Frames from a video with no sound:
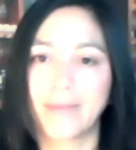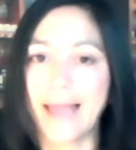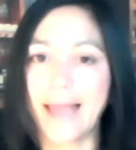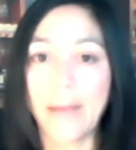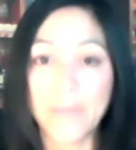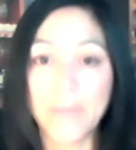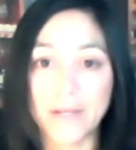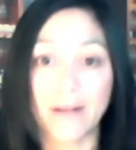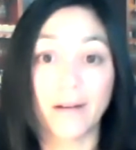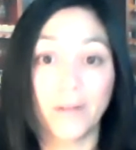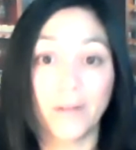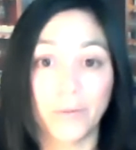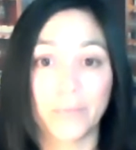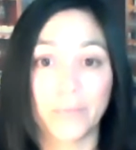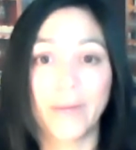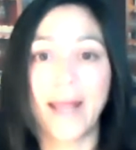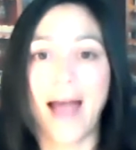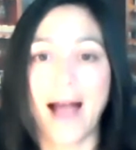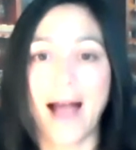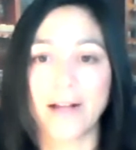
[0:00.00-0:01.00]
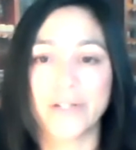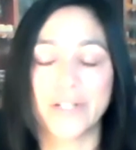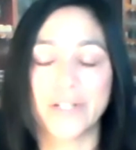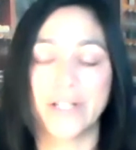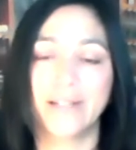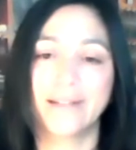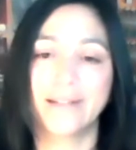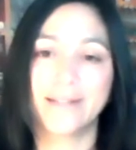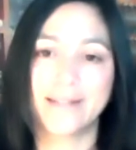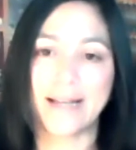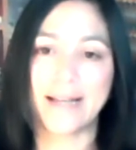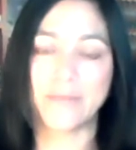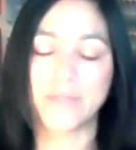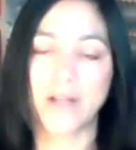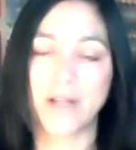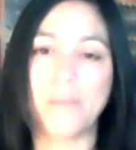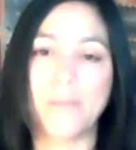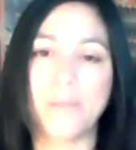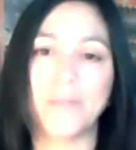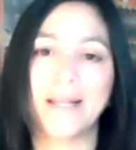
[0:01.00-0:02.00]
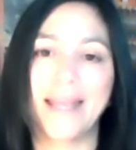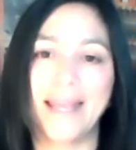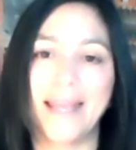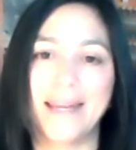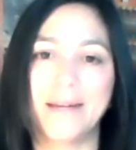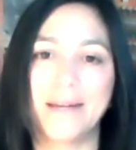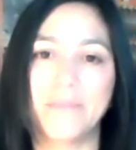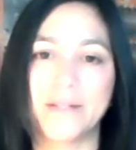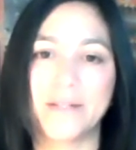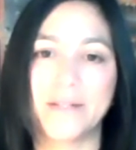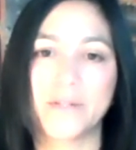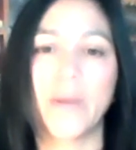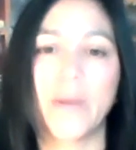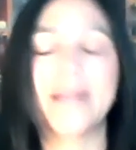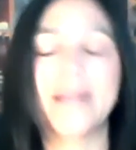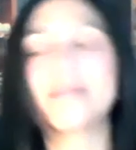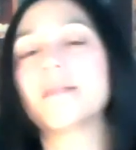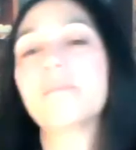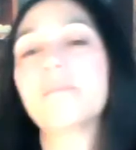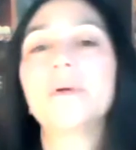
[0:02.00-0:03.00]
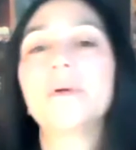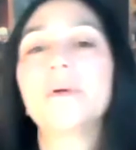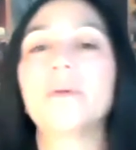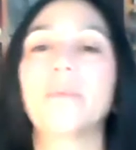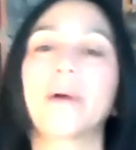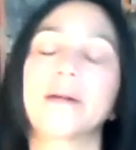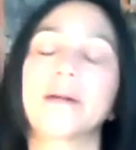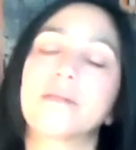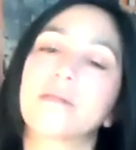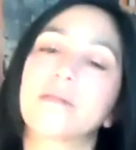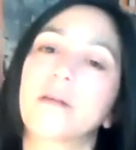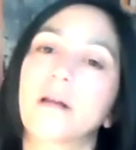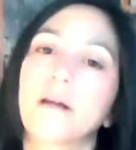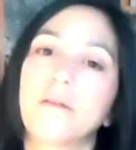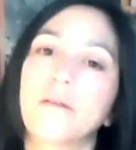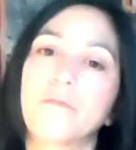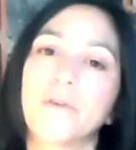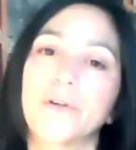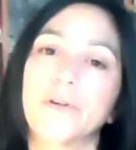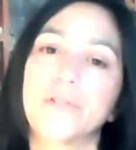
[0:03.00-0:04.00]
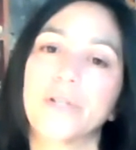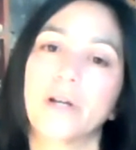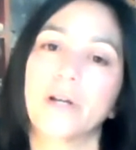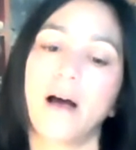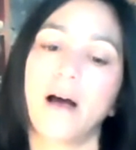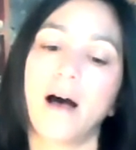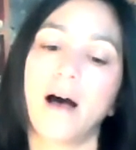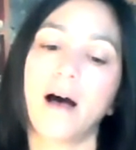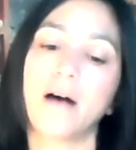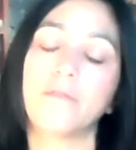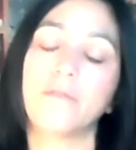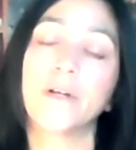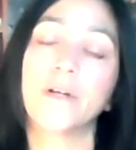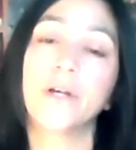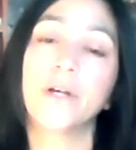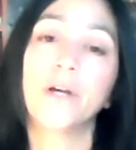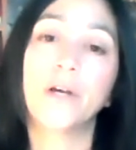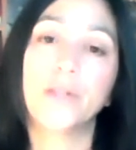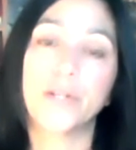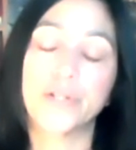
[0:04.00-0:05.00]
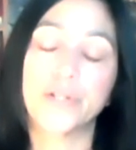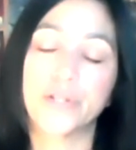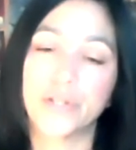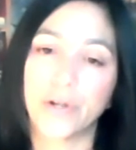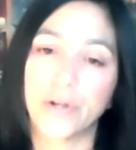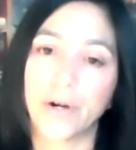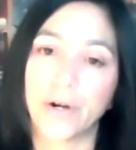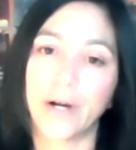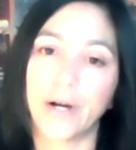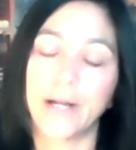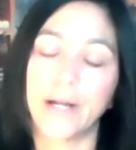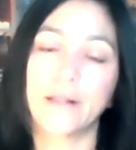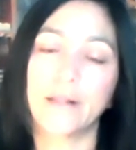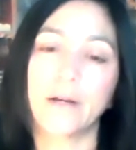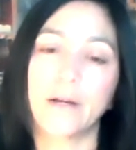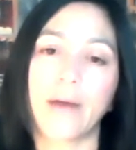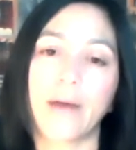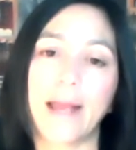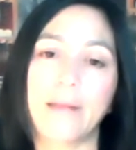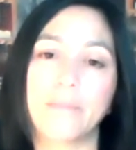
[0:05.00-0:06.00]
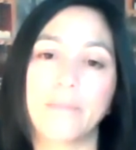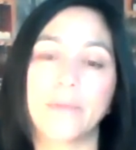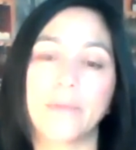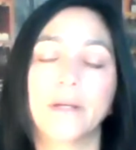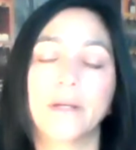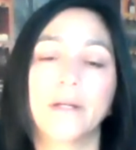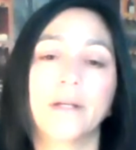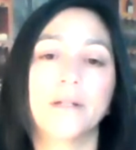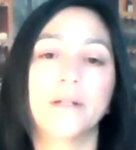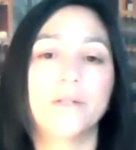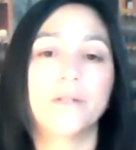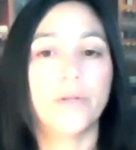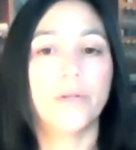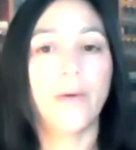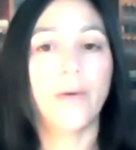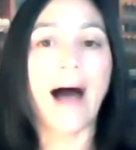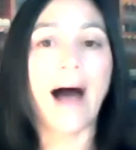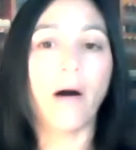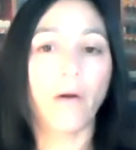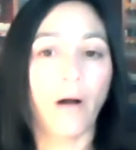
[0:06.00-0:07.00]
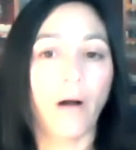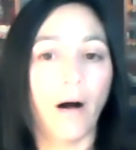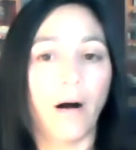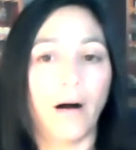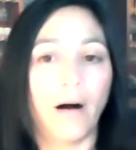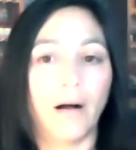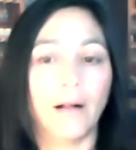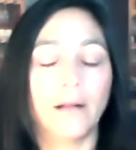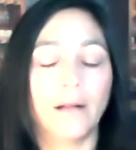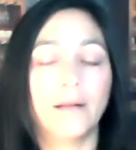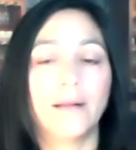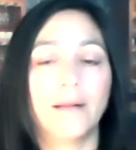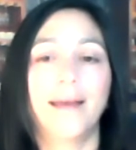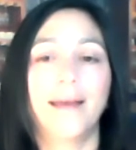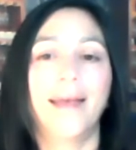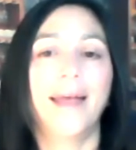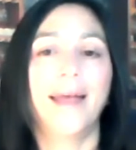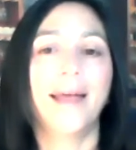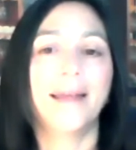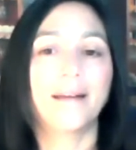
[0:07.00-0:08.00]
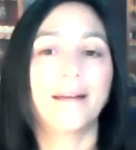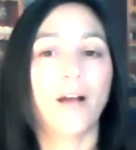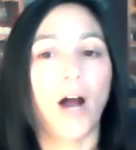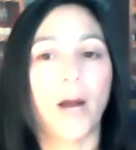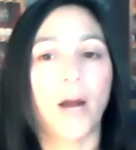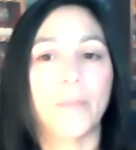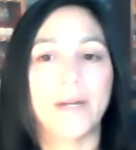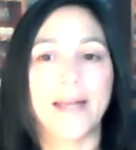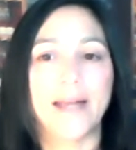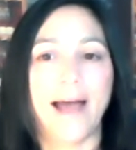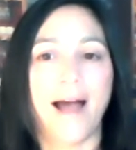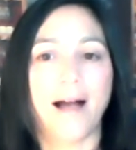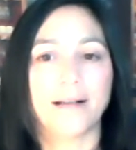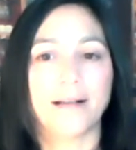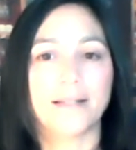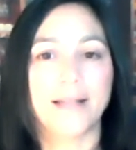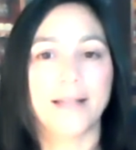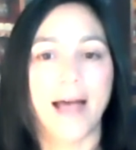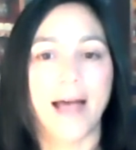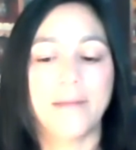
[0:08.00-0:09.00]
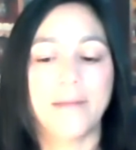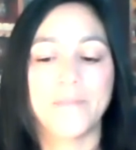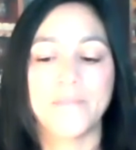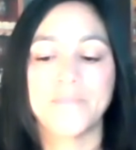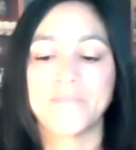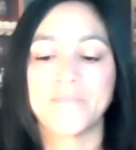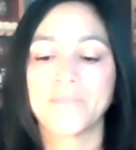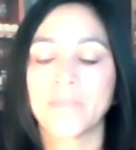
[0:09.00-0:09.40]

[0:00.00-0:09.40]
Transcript: chemical reaction. Sounds complicated, but it's quite simple, where it's the conversion of the sugar in the grape to alcohol and carbon dioxide.